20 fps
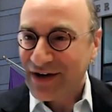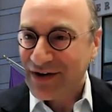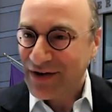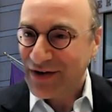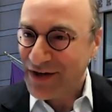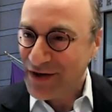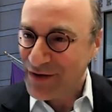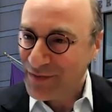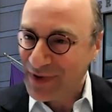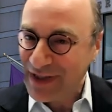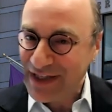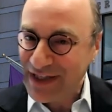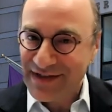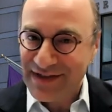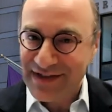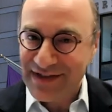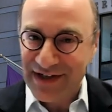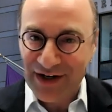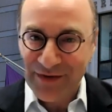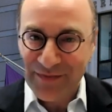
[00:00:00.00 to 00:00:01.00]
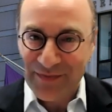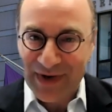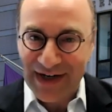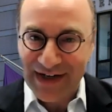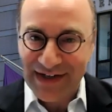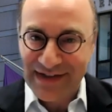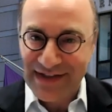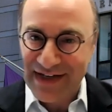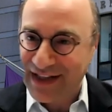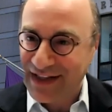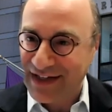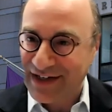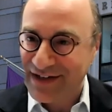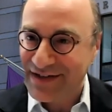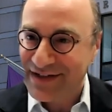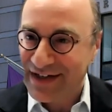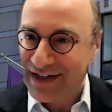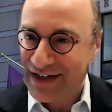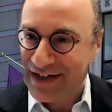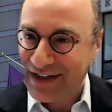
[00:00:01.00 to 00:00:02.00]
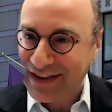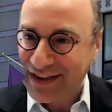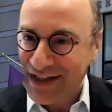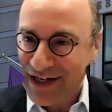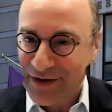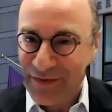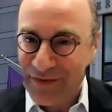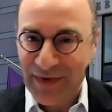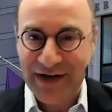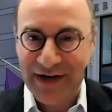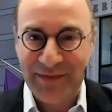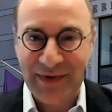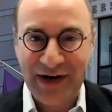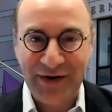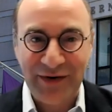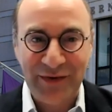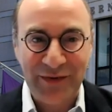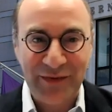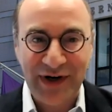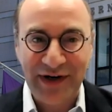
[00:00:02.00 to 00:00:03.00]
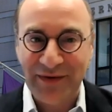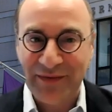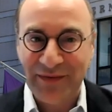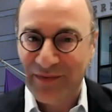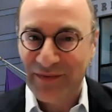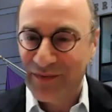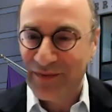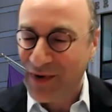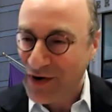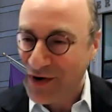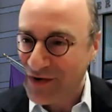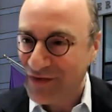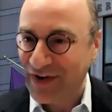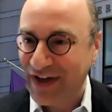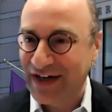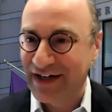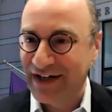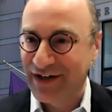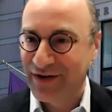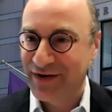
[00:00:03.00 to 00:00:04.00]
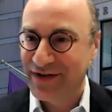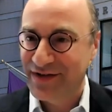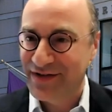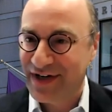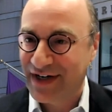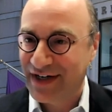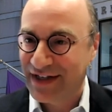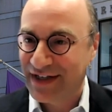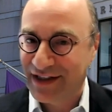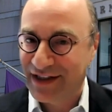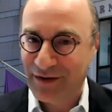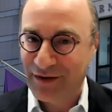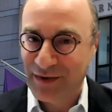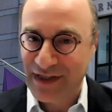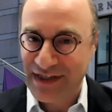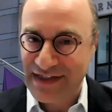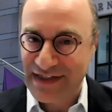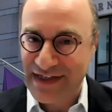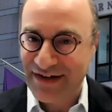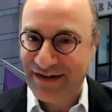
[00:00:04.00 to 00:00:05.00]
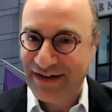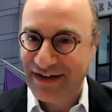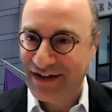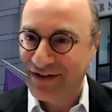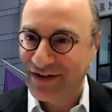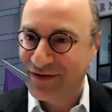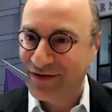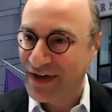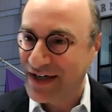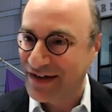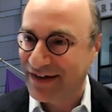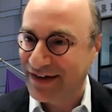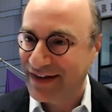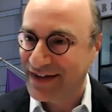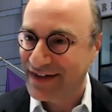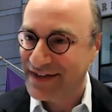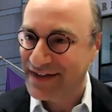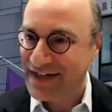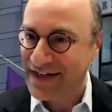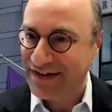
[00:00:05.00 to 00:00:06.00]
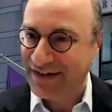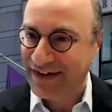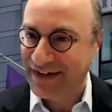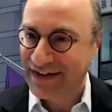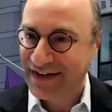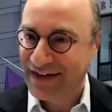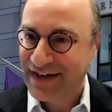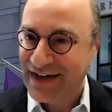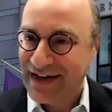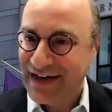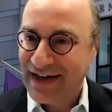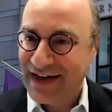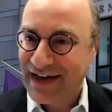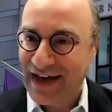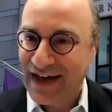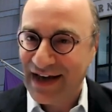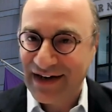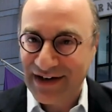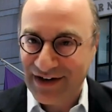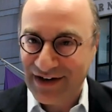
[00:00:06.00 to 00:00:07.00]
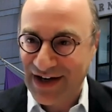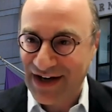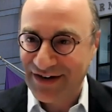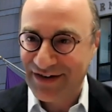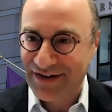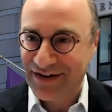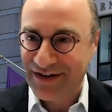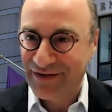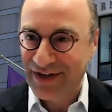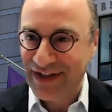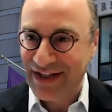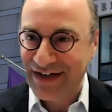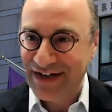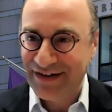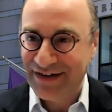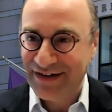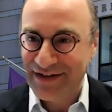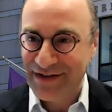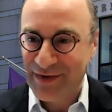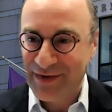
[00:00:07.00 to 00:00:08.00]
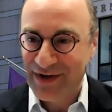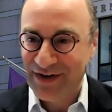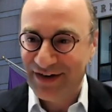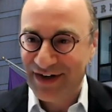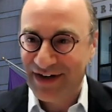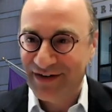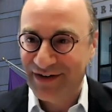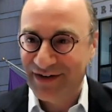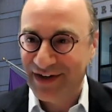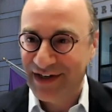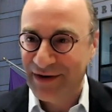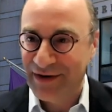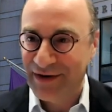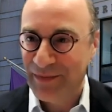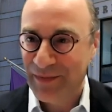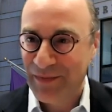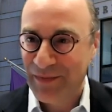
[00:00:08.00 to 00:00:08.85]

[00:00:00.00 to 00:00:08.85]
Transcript: Could you please start by telling us a little bit about what motivated you to study globalization, regionalization, and international relations more generally?